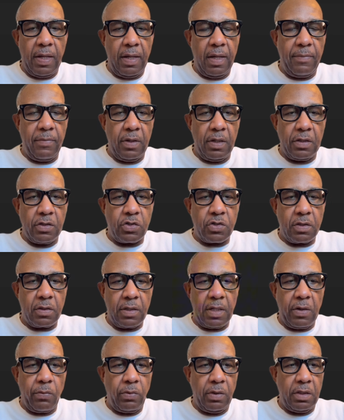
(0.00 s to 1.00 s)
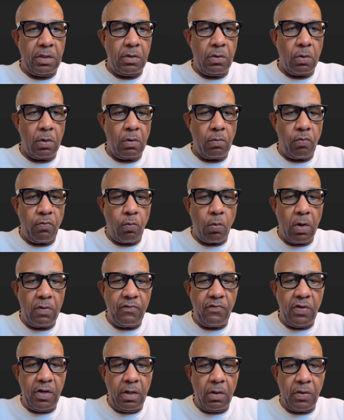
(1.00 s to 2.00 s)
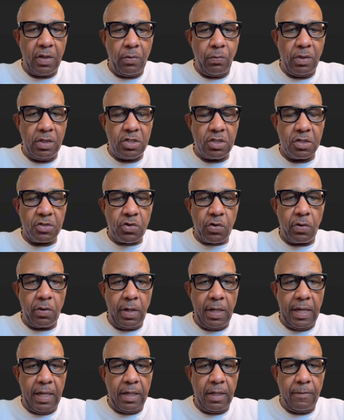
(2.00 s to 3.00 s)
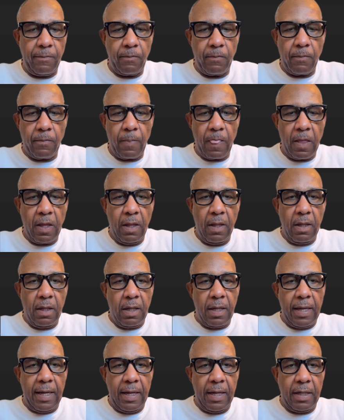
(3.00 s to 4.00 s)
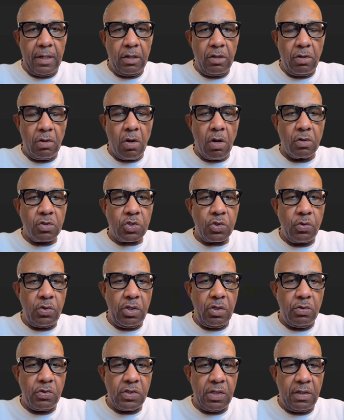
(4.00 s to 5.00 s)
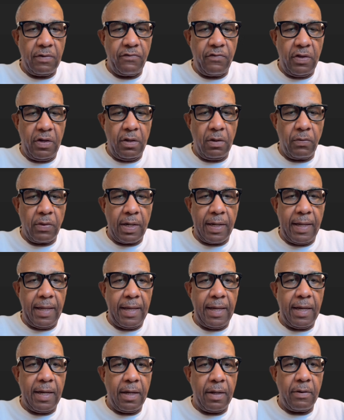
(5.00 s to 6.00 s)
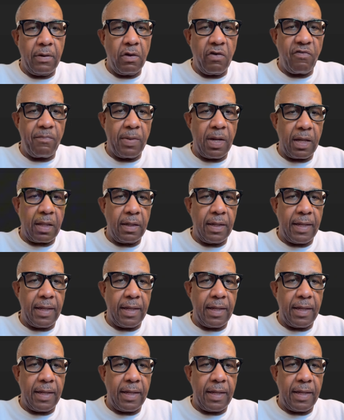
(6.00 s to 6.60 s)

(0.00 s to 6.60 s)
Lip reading: image or one video that we just created, and also using the video that I had of my